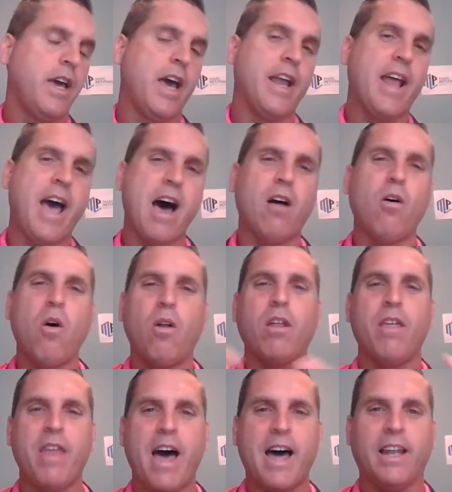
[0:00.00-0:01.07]
and how all
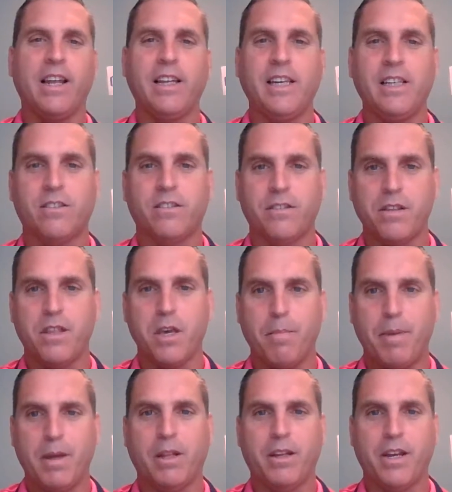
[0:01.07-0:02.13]
of that leads to the
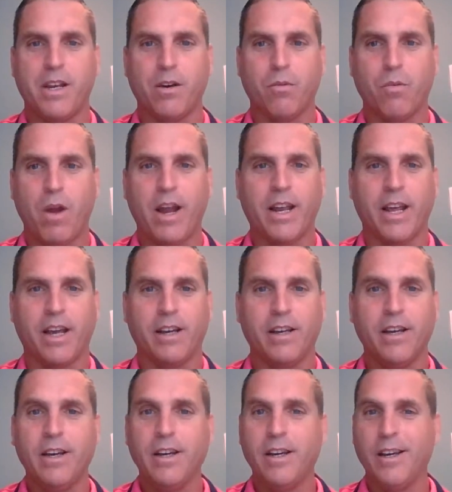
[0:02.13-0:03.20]
ability to writing
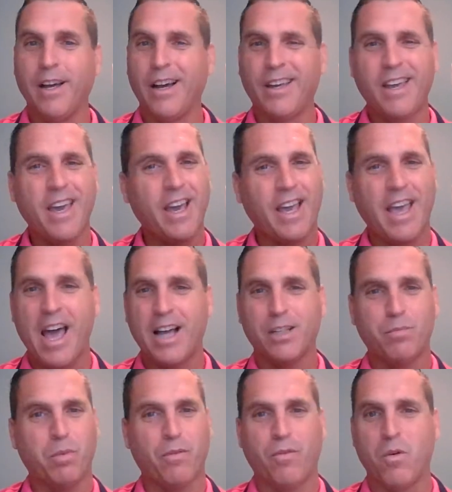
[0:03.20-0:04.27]
a kick-ass
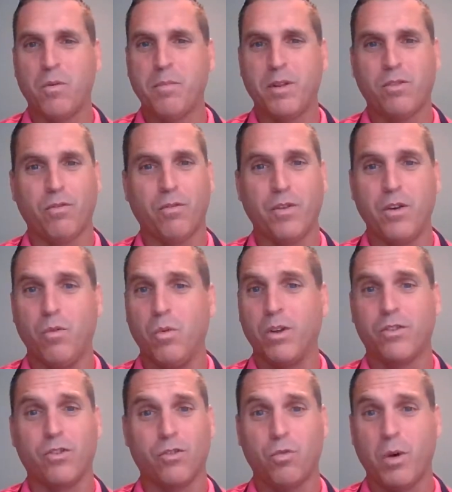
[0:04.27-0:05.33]
performance review
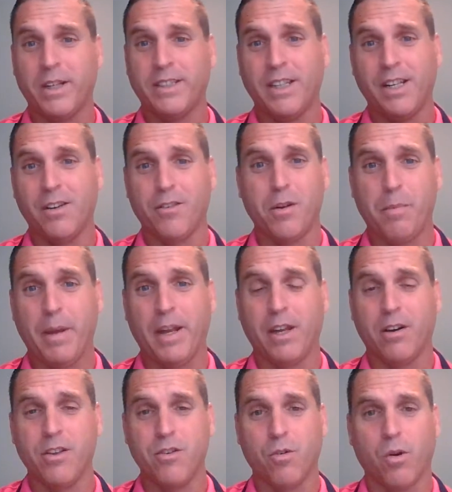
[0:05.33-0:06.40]
once or twice a year, depending
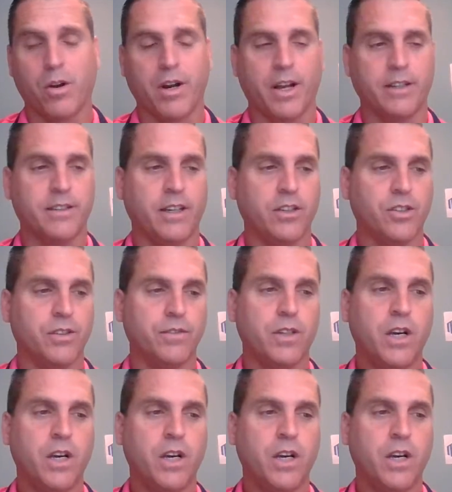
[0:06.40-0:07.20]
on your organization.